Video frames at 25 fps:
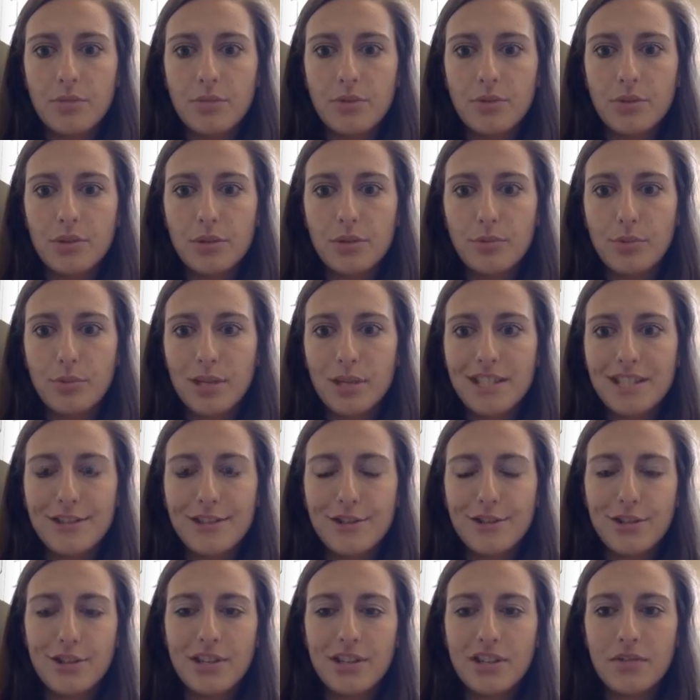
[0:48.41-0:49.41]
the
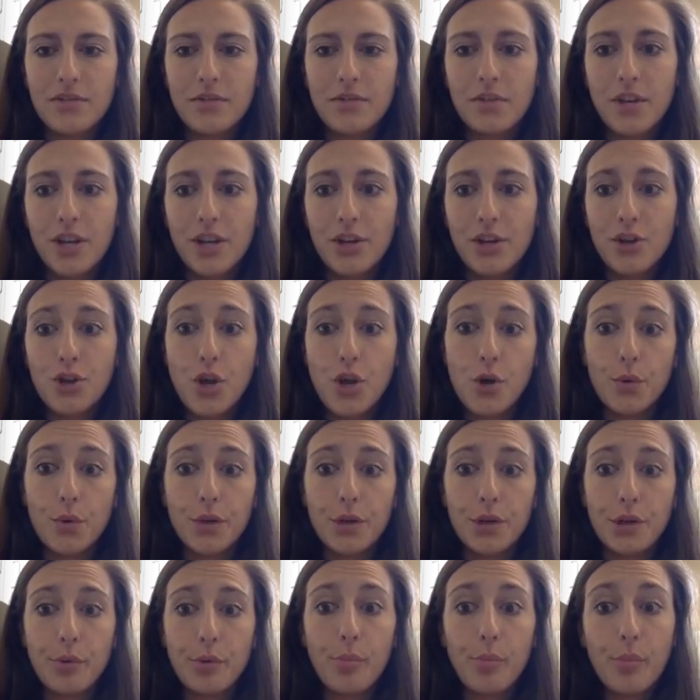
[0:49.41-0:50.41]
presentation of Know
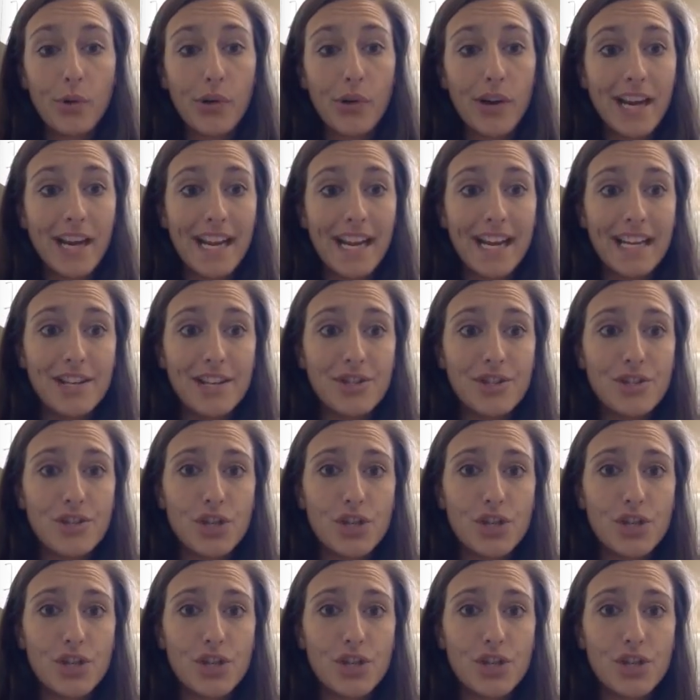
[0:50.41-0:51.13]
Your Brain.